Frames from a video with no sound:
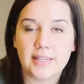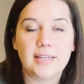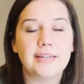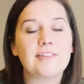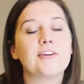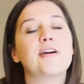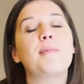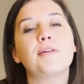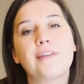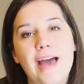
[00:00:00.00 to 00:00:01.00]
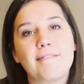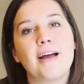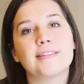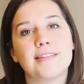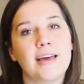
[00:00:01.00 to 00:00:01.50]
Now, there are a couple of
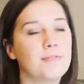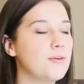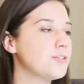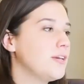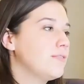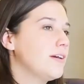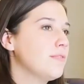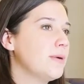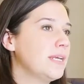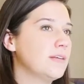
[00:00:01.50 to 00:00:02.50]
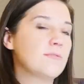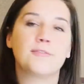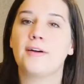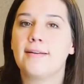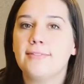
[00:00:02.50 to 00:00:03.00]
caveats to that. Of course, you have to have the money in for
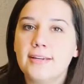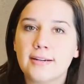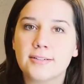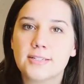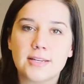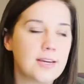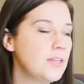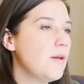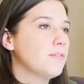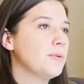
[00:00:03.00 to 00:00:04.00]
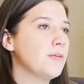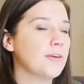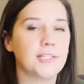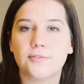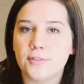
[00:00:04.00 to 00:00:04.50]
5 years. You have to be over
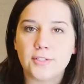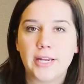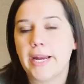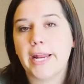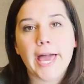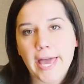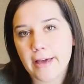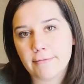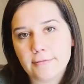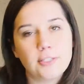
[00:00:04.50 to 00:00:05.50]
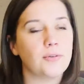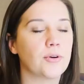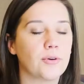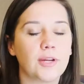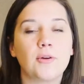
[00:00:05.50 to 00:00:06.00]
age 59 and a half
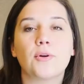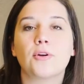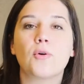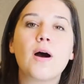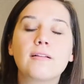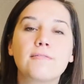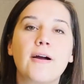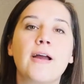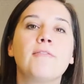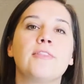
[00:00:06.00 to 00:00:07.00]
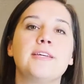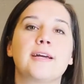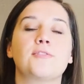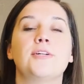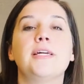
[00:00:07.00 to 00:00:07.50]
in order to qualify for the
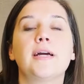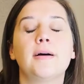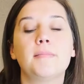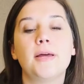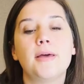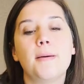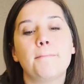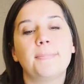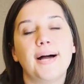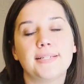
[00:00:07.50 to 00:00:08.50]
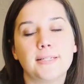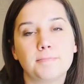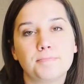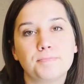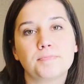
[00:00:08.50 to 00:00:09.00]
tax-free income. But
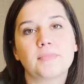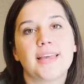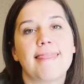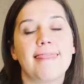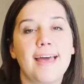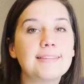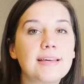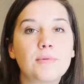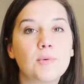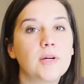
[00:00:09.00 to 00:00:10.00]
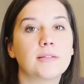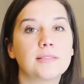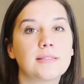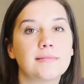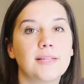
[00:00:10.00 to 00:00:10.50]
that's how it
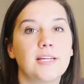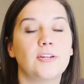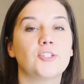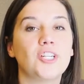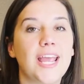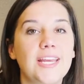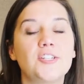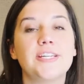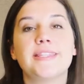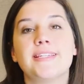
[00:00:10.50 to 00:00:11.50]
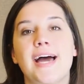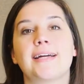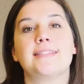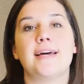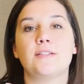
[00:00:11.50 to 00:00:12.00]
works. You're changing the
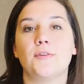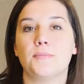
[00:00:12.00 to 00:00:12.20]
tax status from